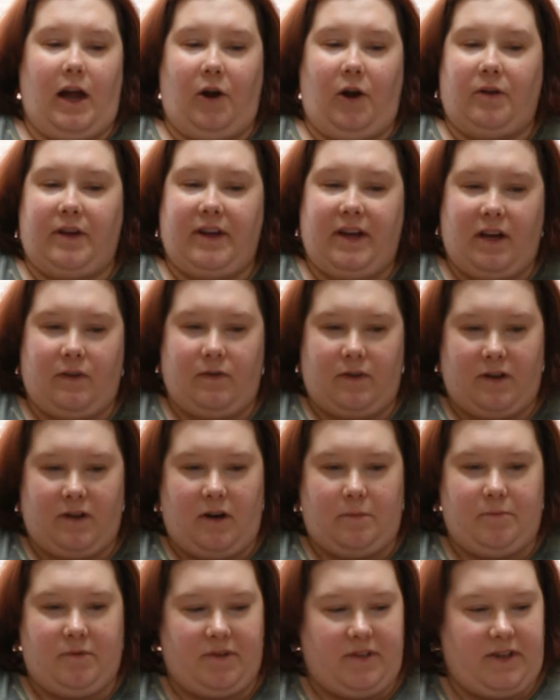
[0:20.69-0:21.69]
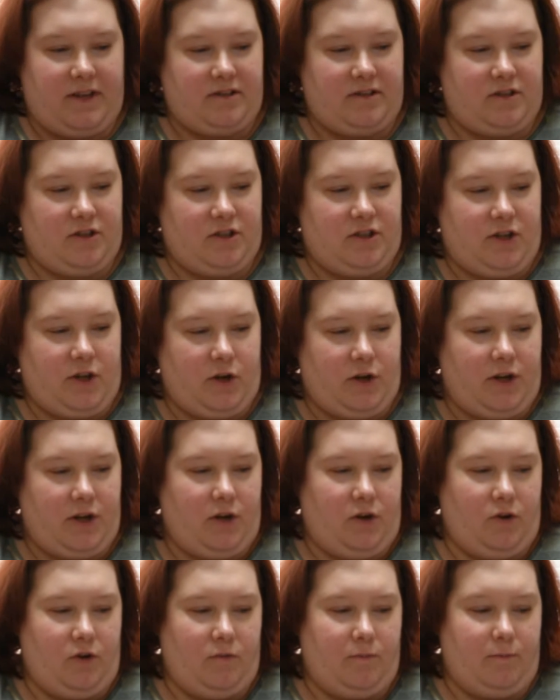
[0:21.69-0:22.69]
I only have a couple things to show
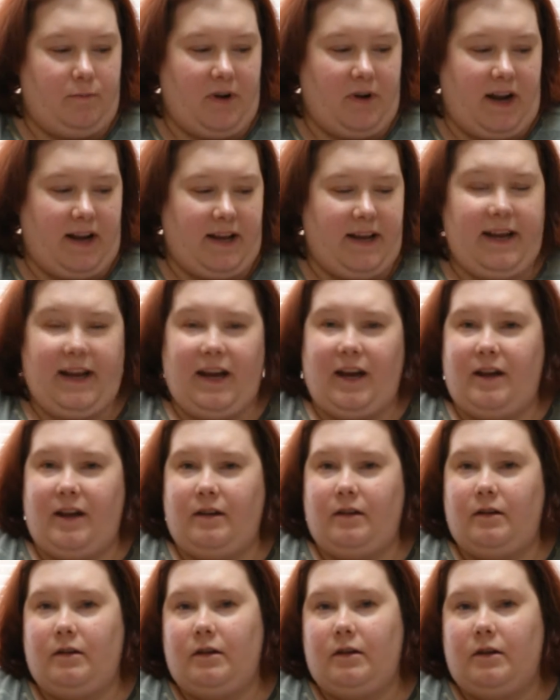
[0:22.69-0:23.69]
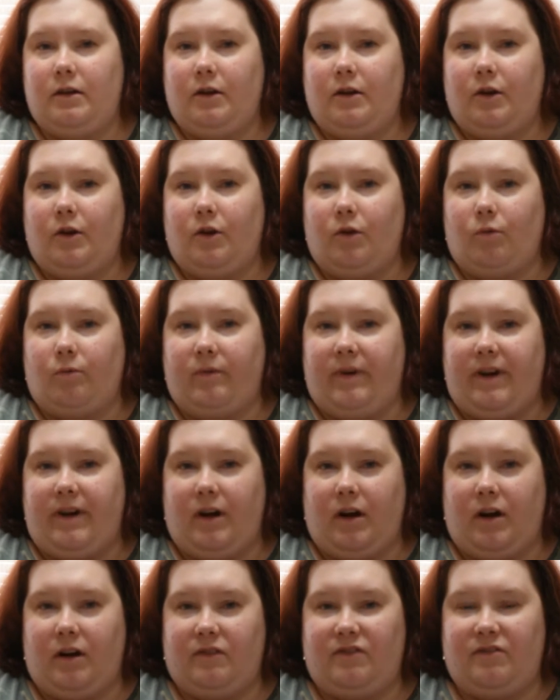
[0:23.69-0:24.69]
you, but I can
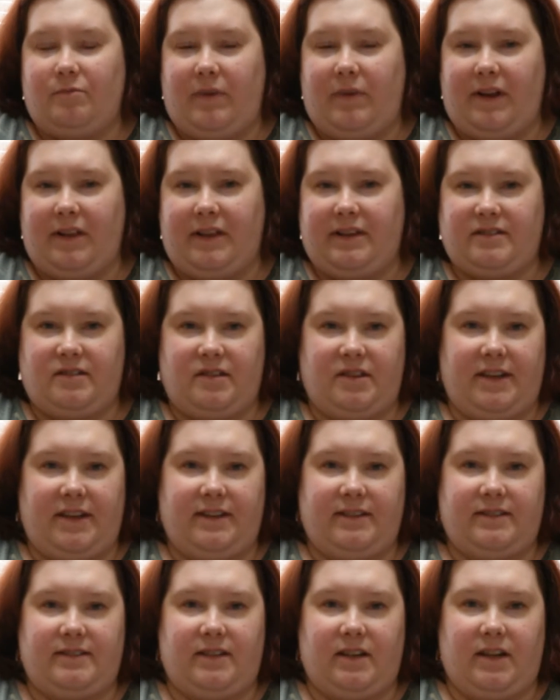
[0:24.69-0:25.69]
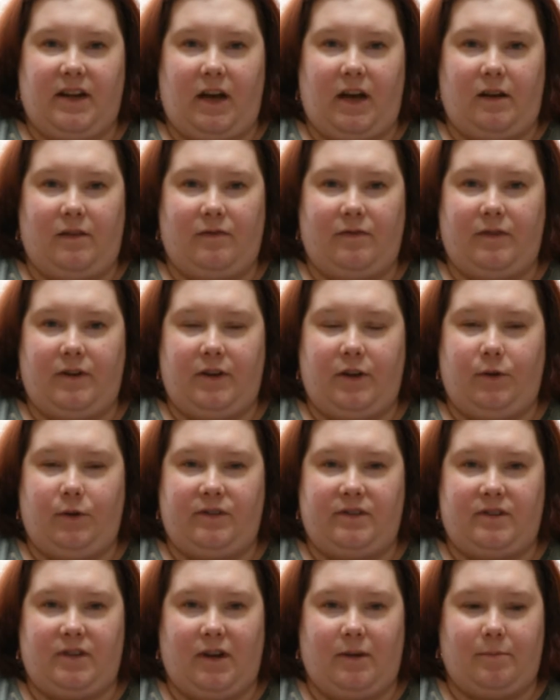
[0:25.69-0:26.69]
read off my list of things that I've
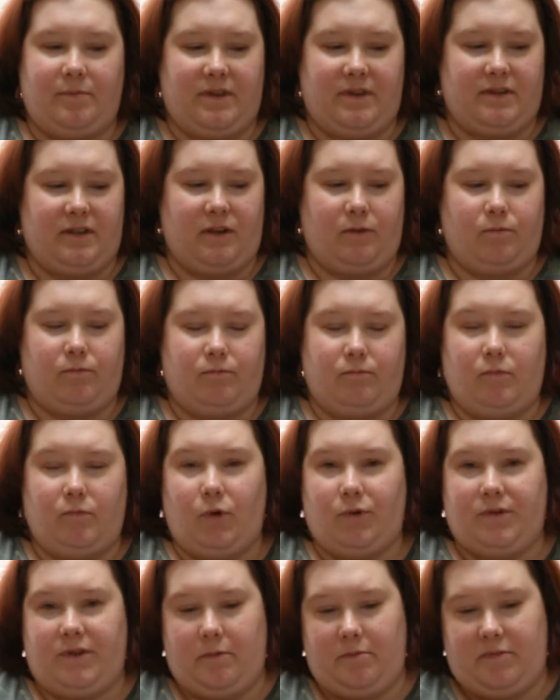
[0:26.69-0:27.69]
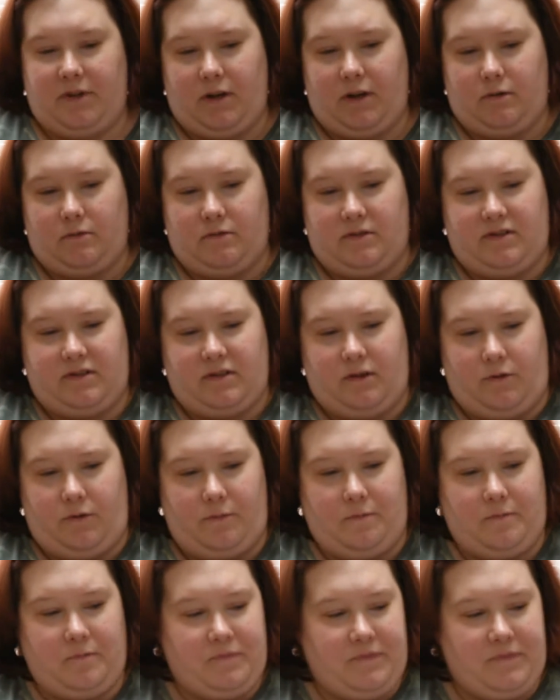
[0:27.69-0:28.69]
used up because I wrote them down. So.
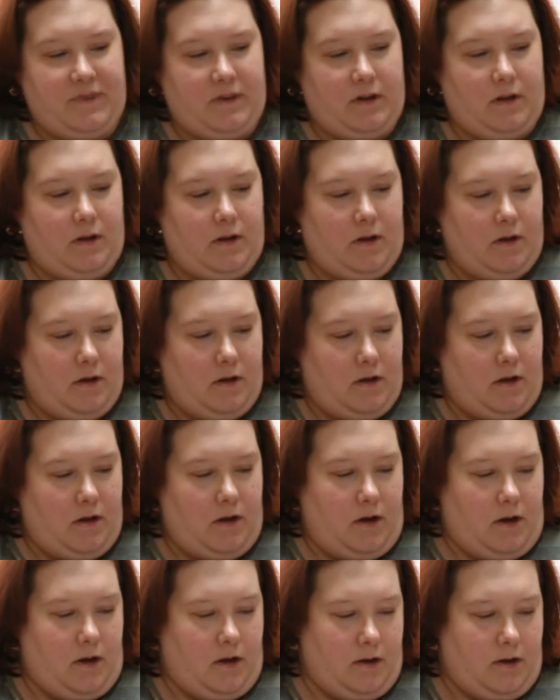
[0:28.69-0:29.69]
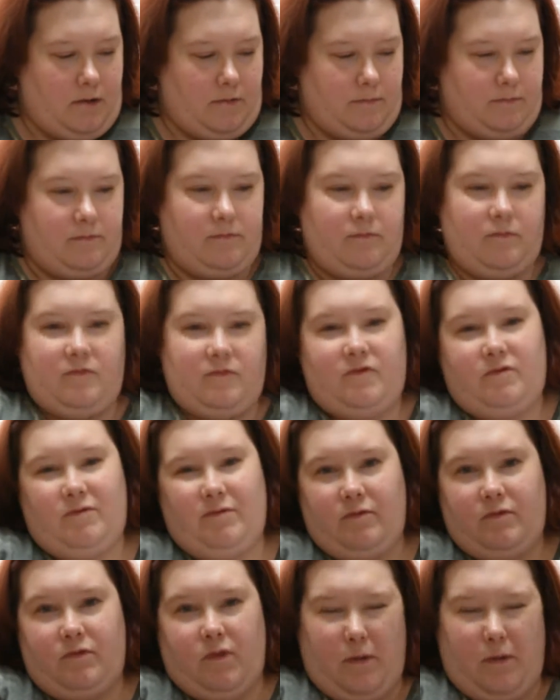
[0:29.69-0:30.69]
Um,
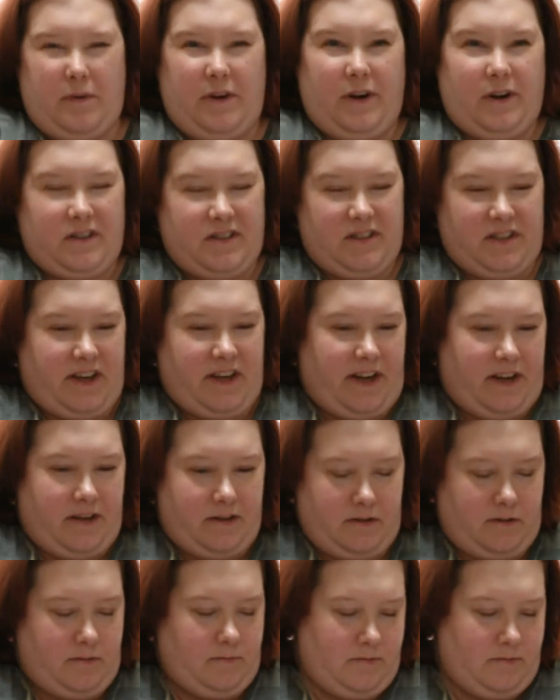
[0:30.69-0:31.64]
from year to date.